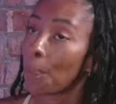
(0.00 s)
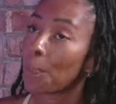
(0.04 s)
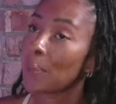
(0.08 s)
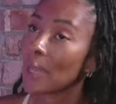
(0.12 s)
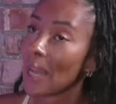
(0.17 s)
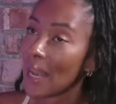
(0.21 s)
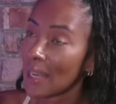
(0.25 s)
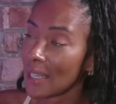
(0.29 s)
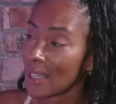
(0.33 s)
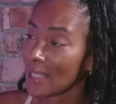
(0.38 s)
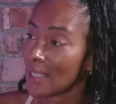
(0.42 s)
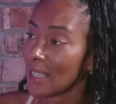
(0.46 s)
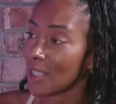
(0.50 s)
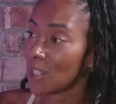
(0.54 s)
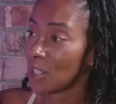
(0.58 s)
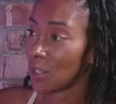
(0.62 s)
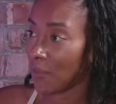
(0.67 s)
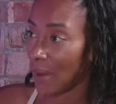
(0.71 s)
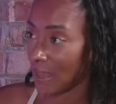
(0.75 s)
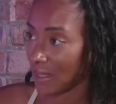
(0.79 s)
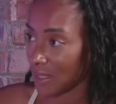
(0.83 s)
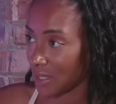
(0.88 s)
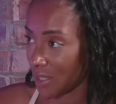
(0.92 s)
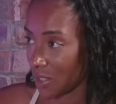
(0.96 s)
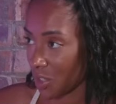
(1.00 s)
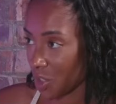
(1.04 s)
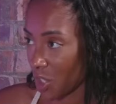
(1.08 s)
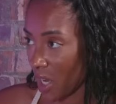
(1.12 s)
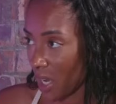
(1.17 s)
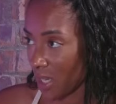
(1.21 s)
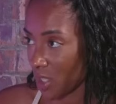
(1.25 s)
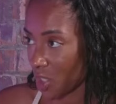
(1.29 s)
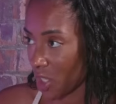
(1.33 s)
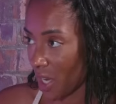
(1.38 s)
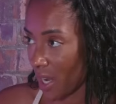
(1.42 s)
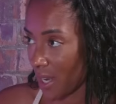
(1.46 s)
Bianca says she fancies
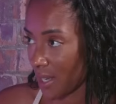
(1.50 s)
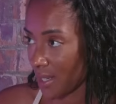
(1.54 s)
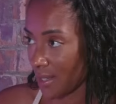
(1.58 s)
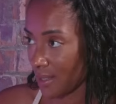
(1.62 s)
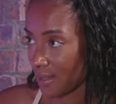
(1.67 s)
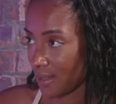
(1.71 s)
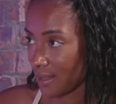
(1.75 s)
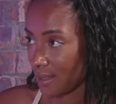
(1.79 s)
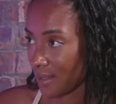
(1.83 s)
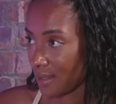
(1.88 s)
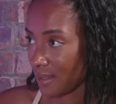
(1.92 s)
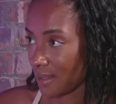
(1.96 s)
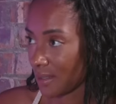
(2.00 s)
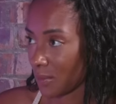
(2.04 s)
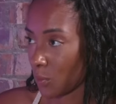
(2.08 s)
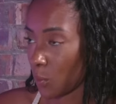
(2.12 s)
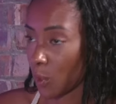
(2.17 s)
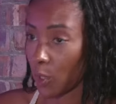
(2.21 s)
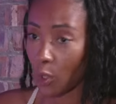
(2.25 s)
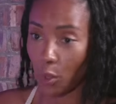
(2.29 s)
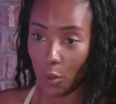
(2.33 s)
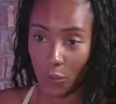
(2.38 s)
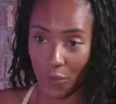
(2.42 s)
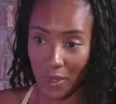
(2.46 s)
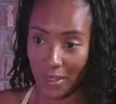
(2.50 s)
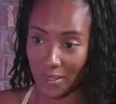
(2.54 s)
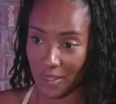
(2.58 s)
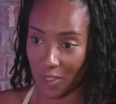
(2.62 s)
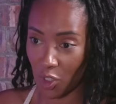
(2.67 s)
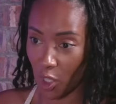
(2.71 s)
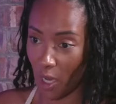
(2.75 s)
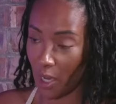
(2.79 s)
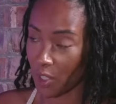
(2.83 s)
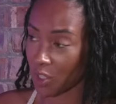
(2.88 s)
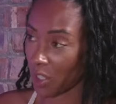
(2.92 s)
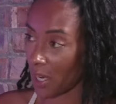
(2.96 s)
JJ we all
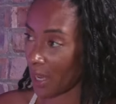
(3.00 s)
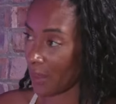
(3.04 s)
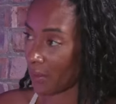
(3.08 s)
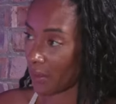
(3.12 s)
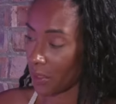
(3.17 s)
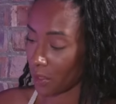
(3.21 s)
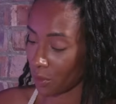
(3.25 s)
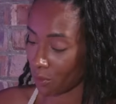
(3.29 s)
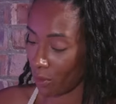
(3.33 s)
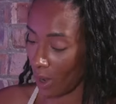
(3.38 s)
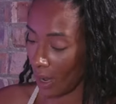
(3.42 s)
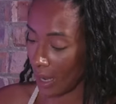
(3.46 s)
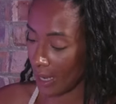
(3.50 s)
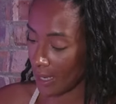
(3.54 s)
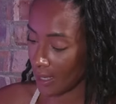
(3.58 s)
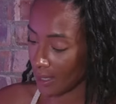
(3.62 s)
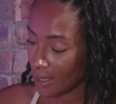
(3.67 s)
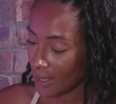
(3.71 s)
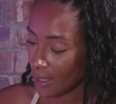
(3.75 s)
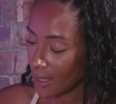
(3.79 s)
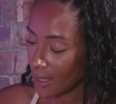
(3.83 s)
fancy JJ at this rate.